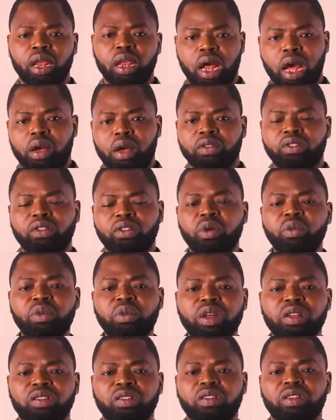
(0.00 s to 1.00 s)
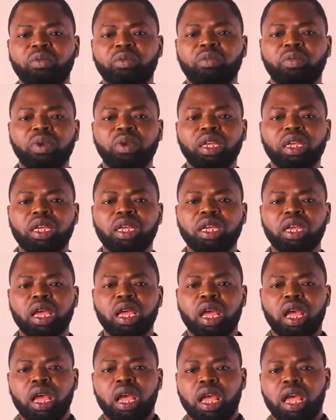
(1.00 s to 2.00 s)
Now, a summary is simply
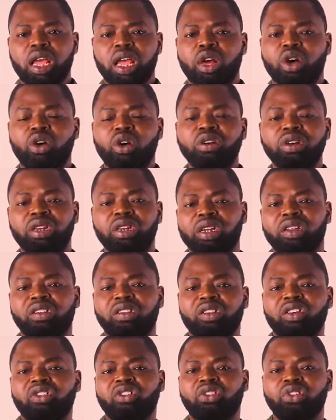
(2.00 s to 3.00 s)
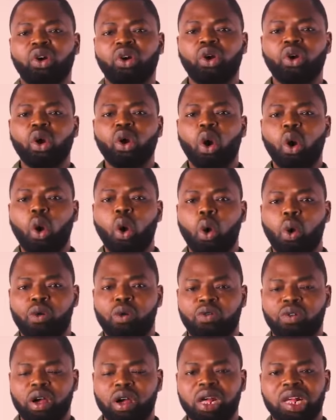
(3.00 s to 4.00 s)
a condensation
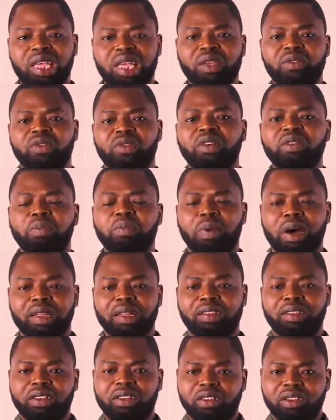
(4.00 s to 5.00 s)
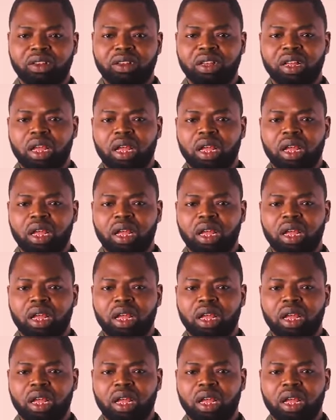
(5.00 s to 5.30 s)
of a given passage.